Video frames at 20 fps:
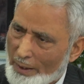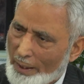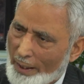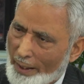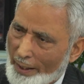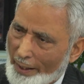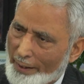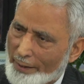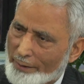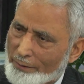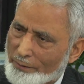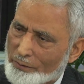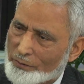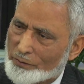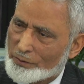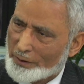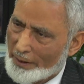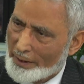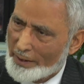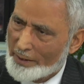and
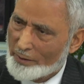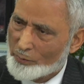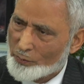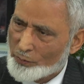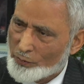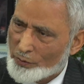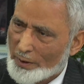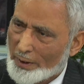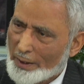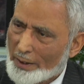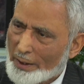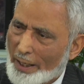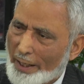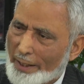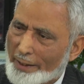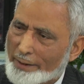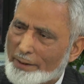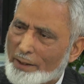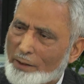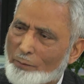thieves,
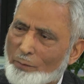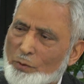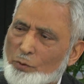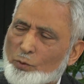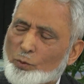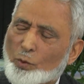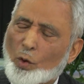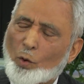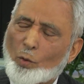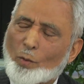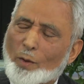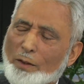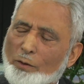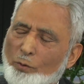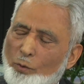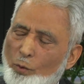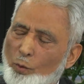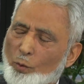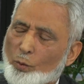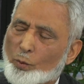and there was no one
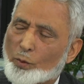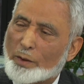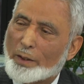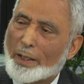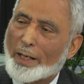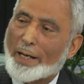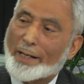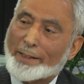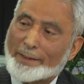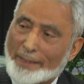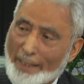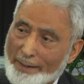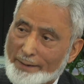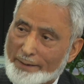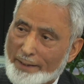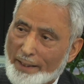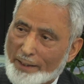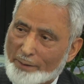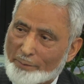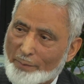who could at that
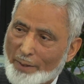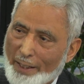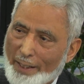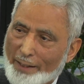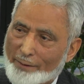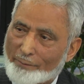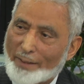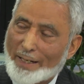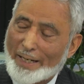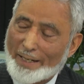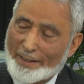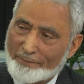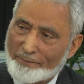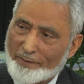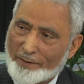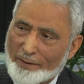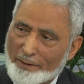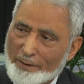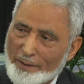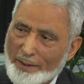time have
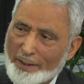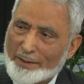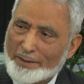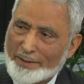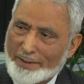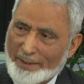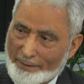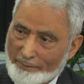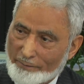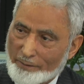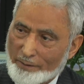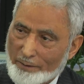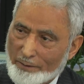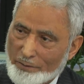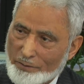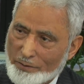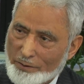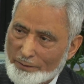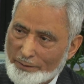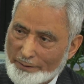ever
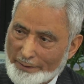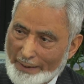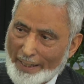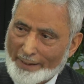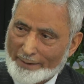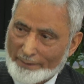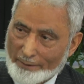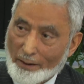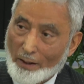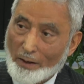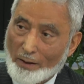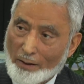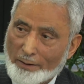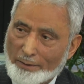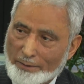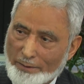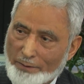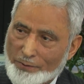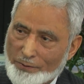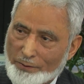traveled that long
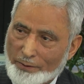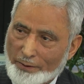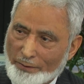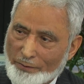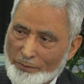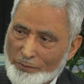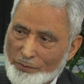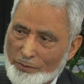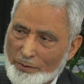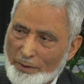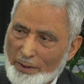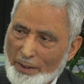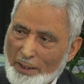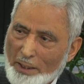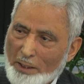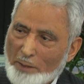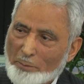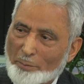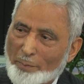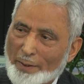distance.
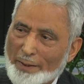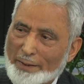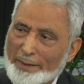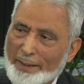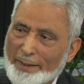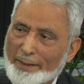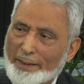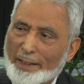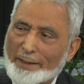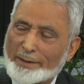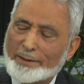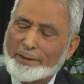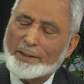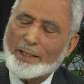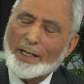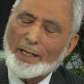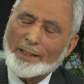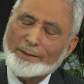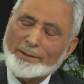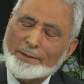But then
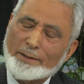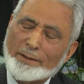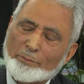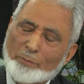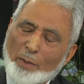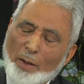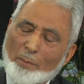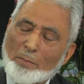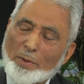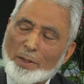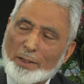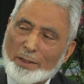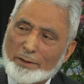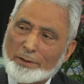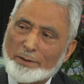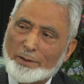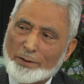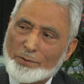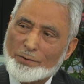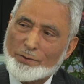Adi
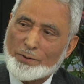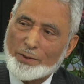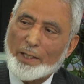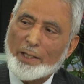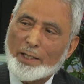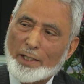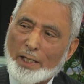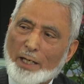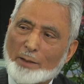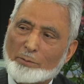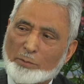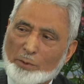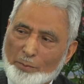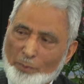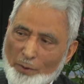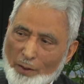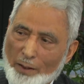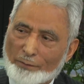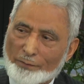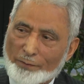remembered this saying of the
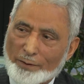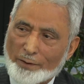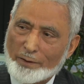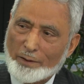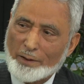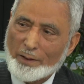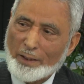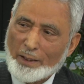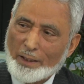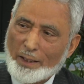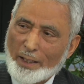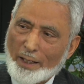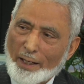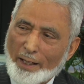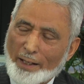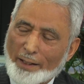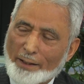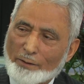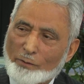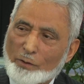Prophet,
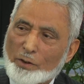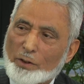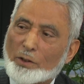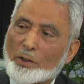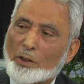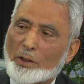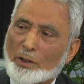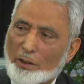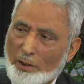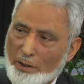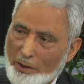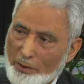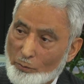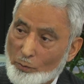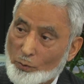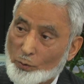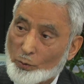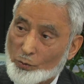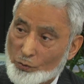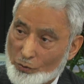and he
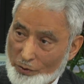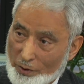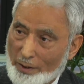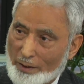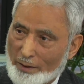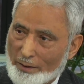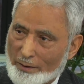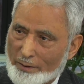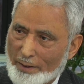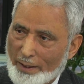lived to see it,